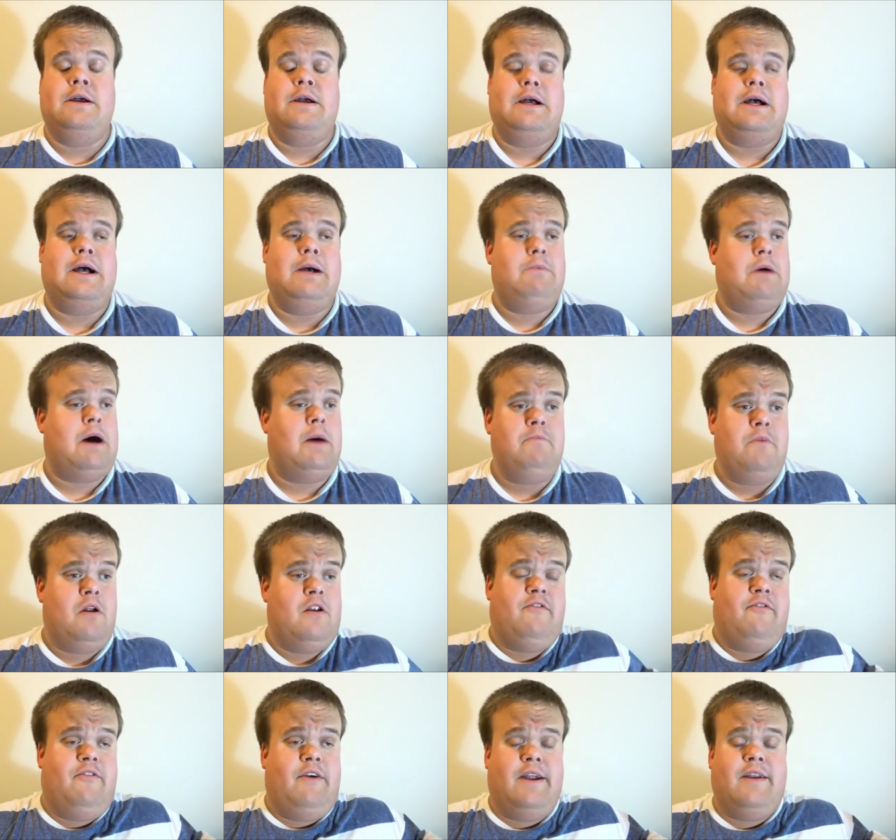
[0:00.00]
Um, I'm
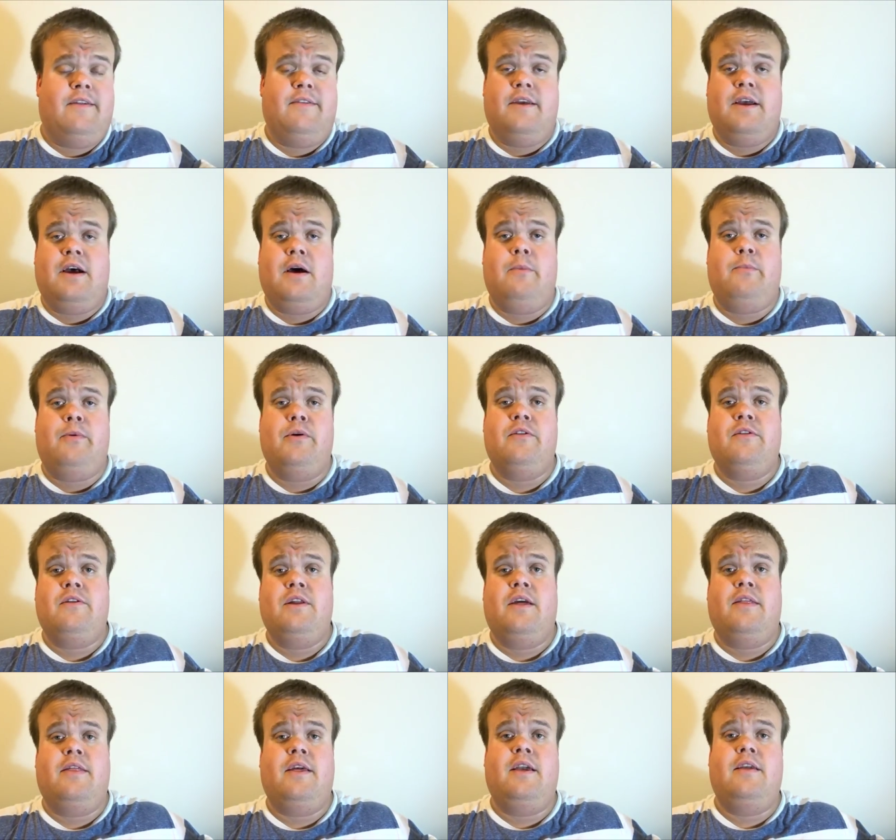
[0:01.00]
not a fan of the guy
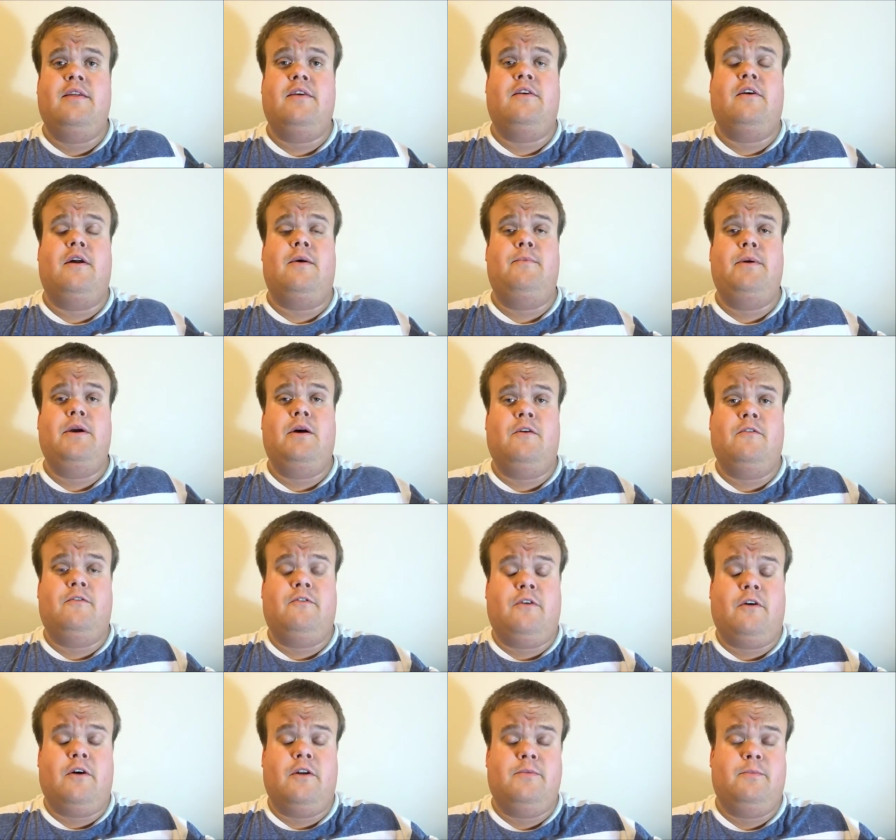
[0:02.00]
personally. I think he's a grumpy old
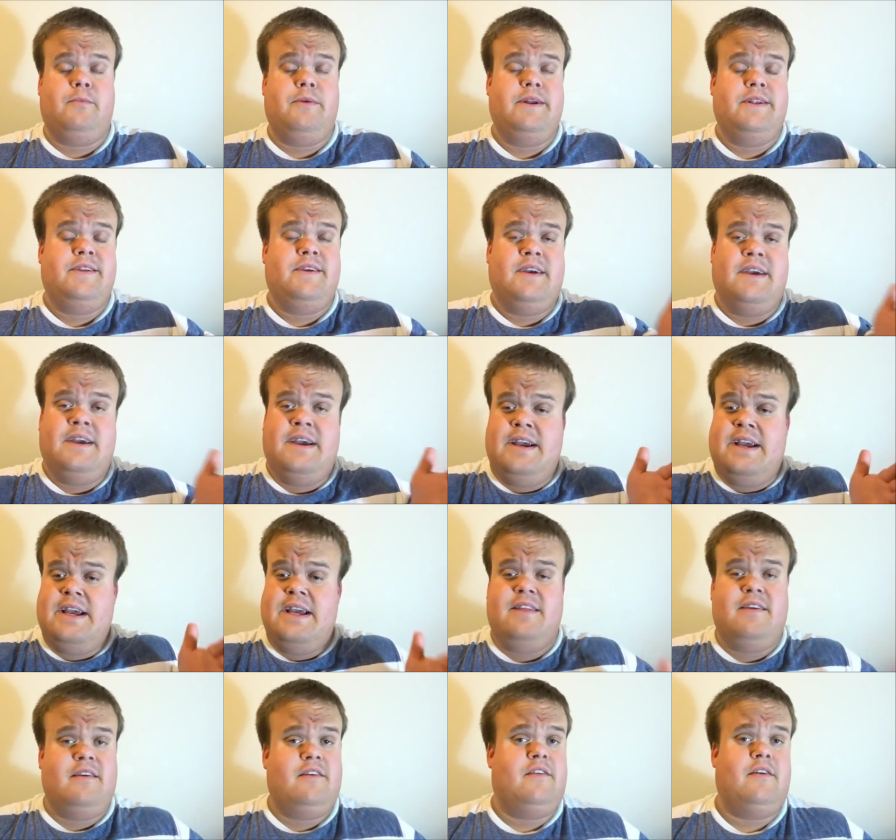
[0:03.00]
fart, but
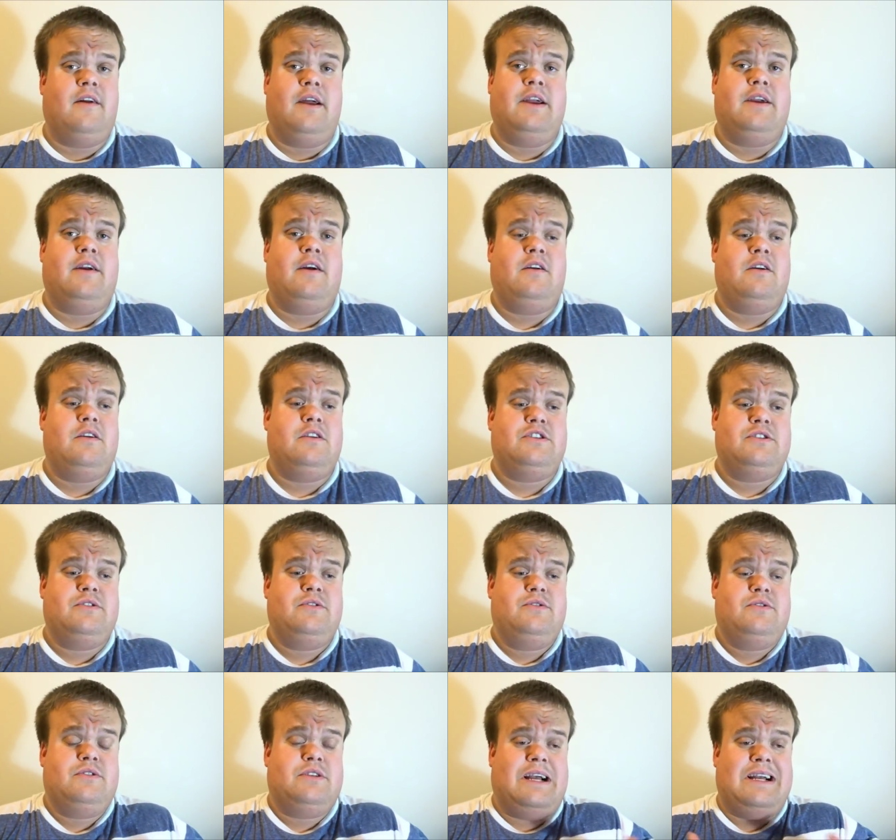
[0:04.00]
he's a great coach
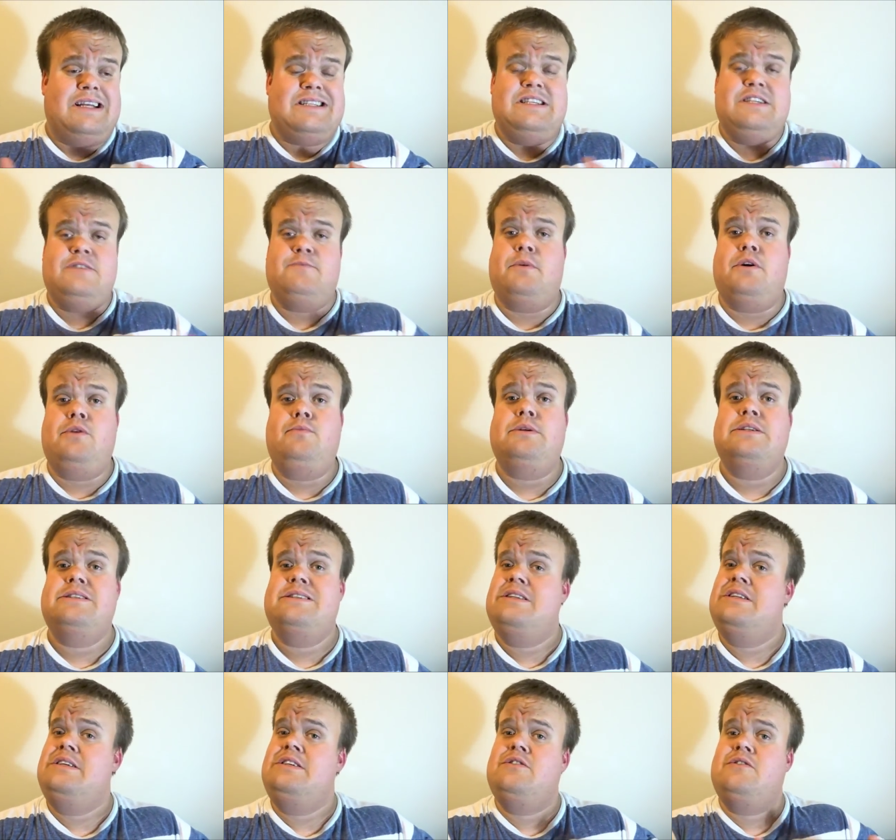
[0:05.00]
who has his moments,
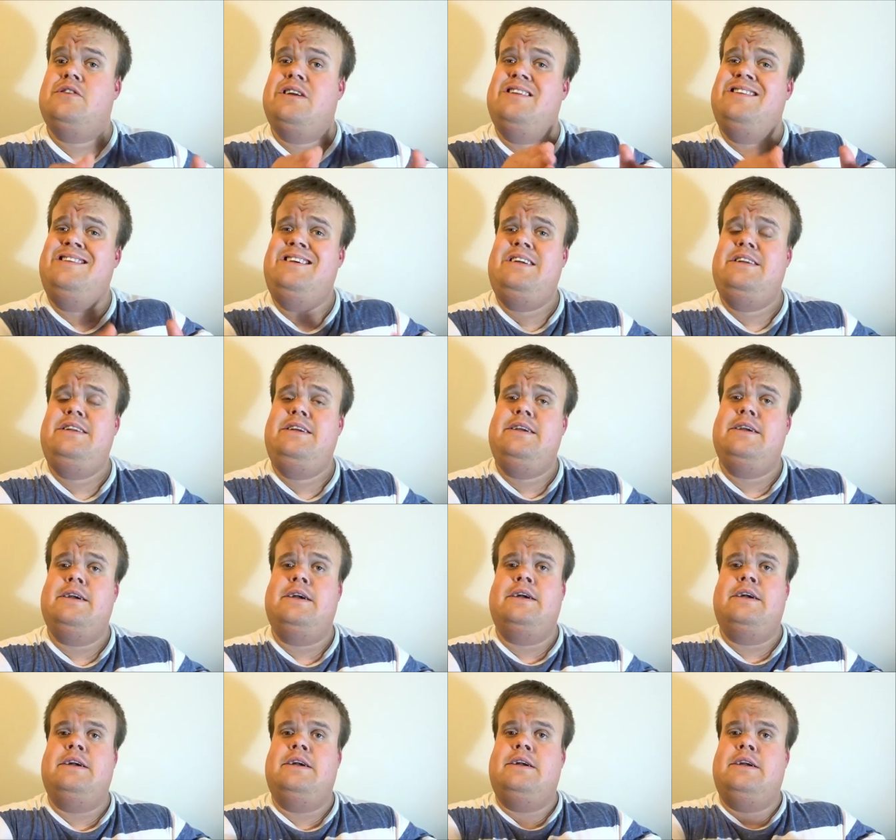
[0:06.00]
and he's clearly
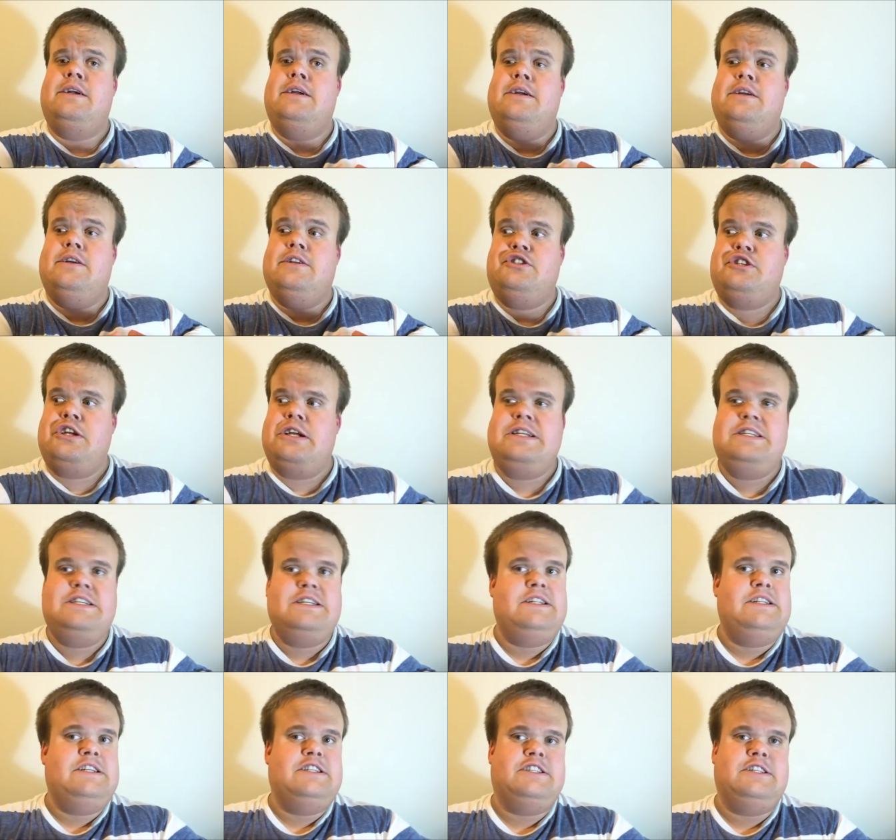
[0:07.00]

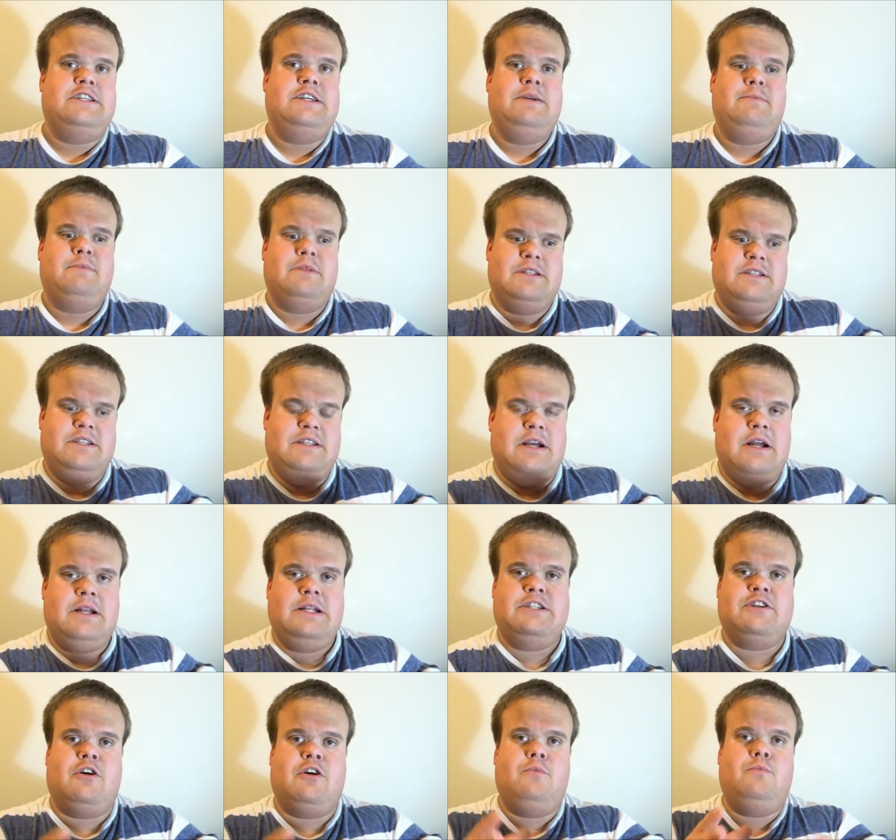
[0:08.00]
changing this team and done
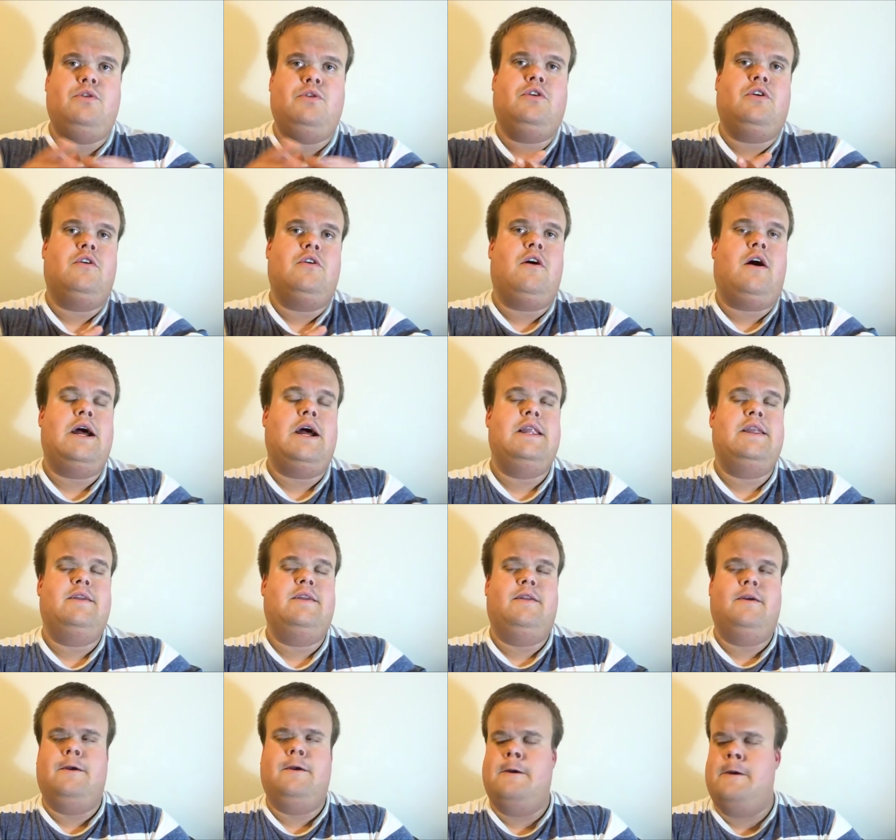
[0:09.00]
his homework on
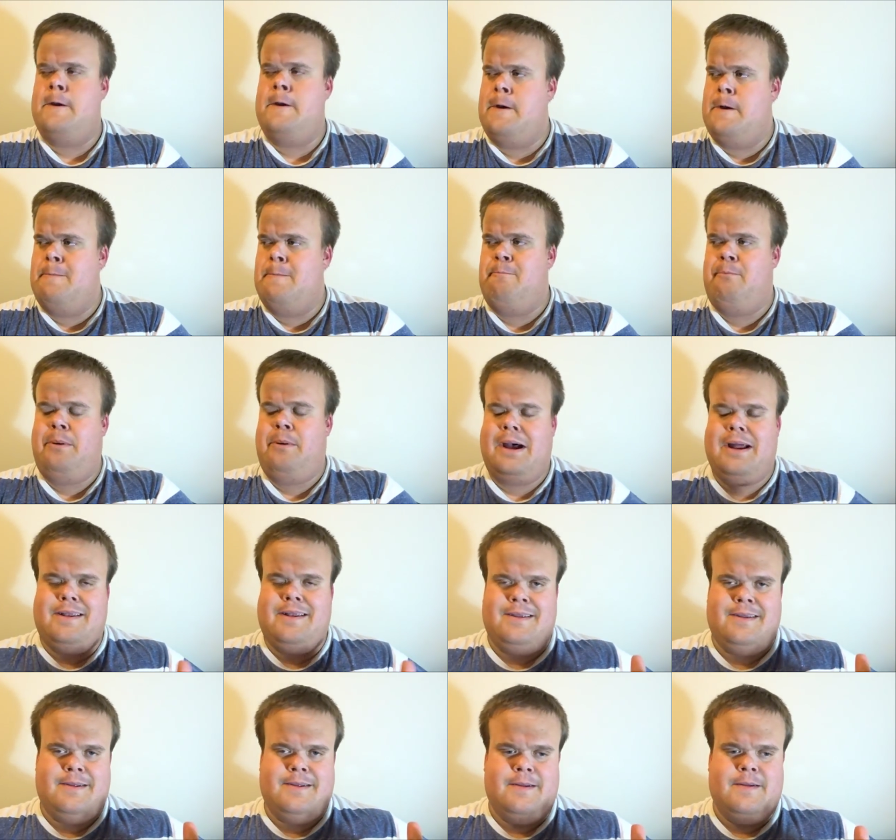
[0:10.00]
Ireland.
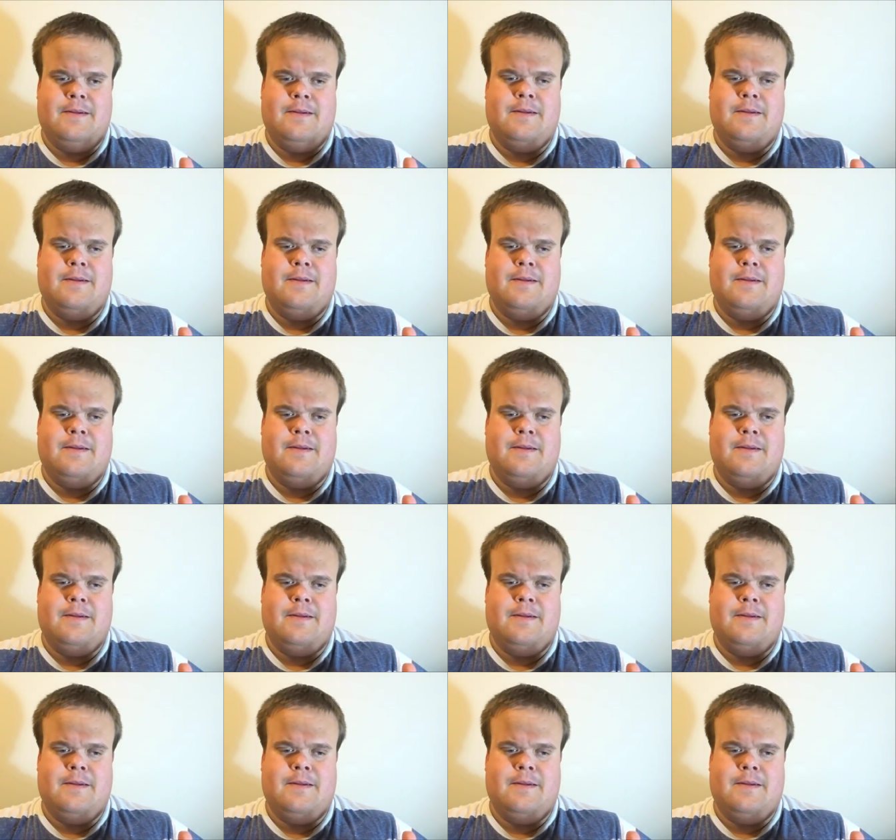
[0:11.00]
But